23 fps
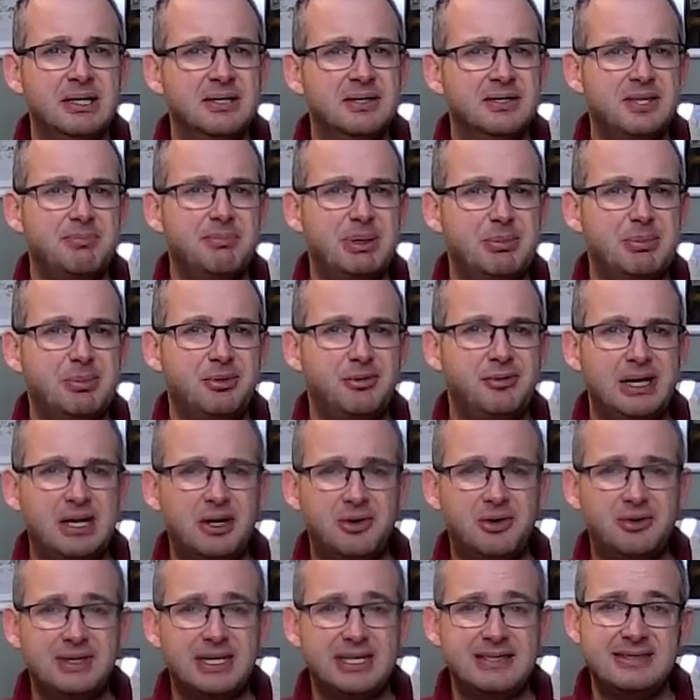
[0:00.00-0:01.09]
Some people feel
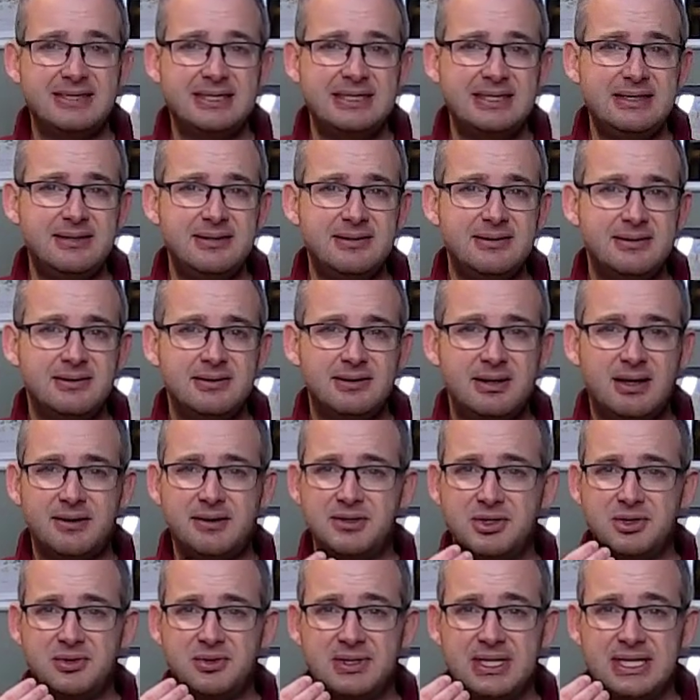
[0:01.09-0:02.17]
it on their teeth,
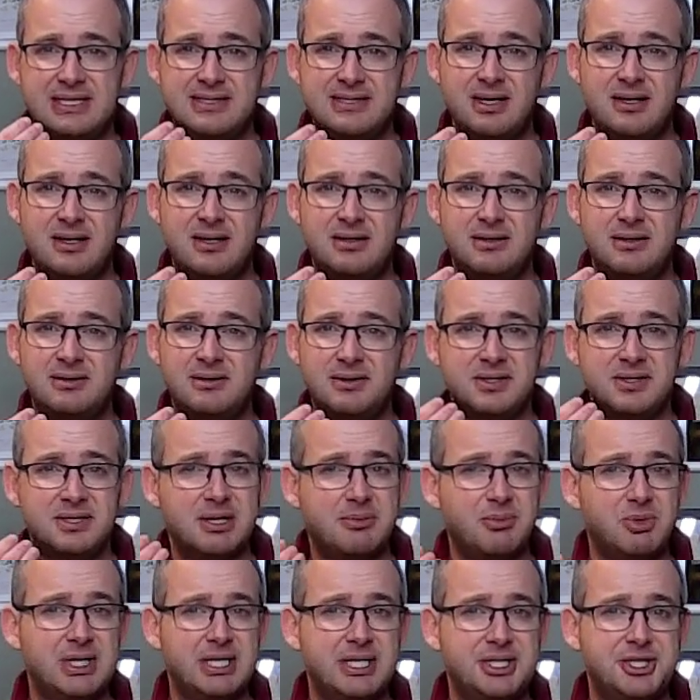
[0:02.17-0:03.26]
others on their tongue,
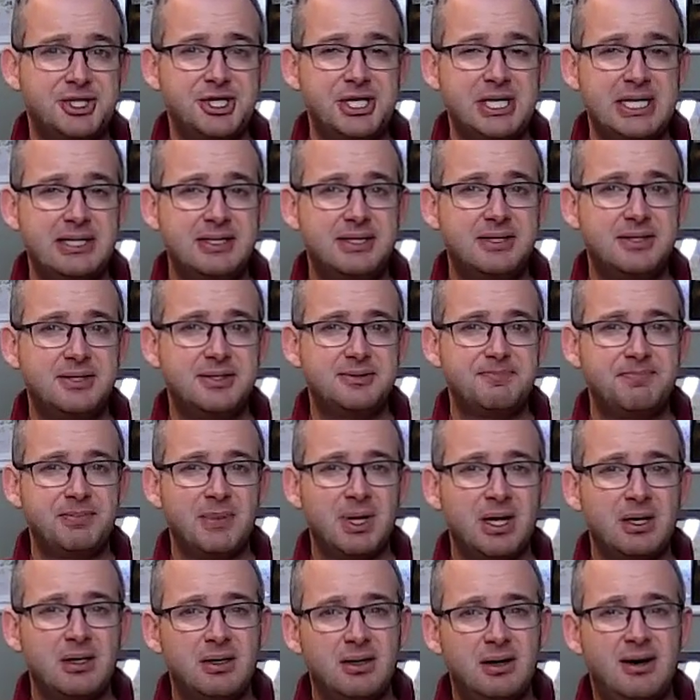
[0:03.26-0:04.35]
some on their cheeks.
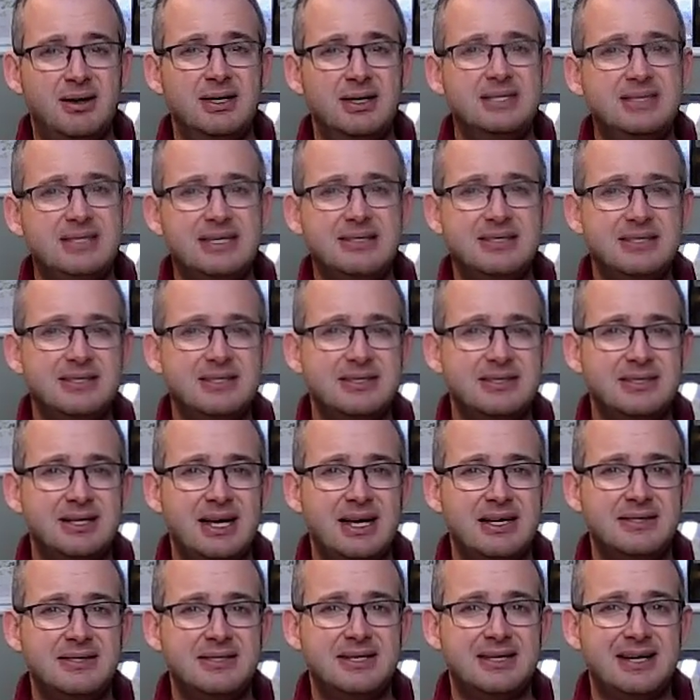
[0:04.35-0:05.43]
I tend to
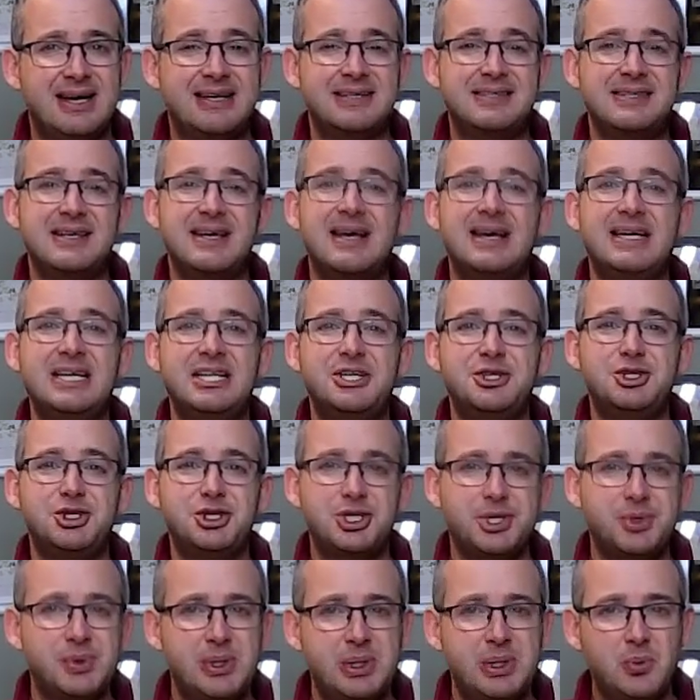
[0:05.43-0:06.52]
class it as a
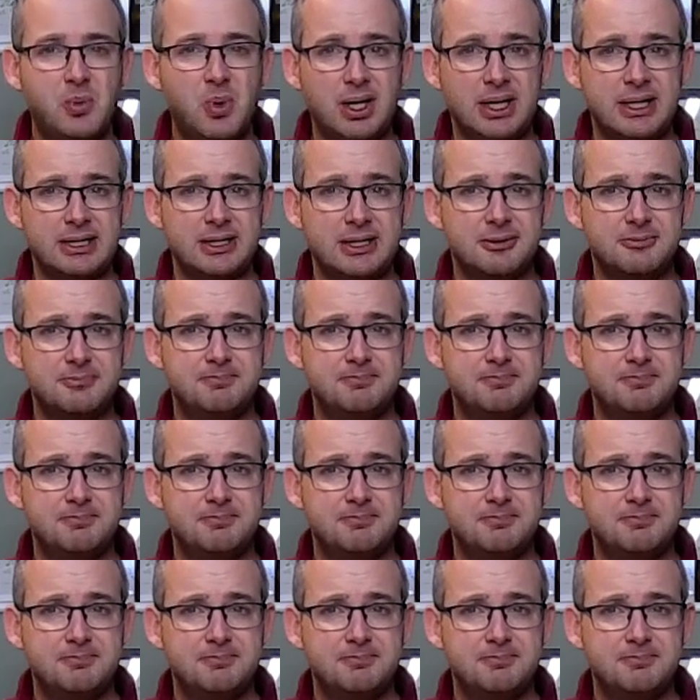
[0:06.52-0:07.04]
chewy wine.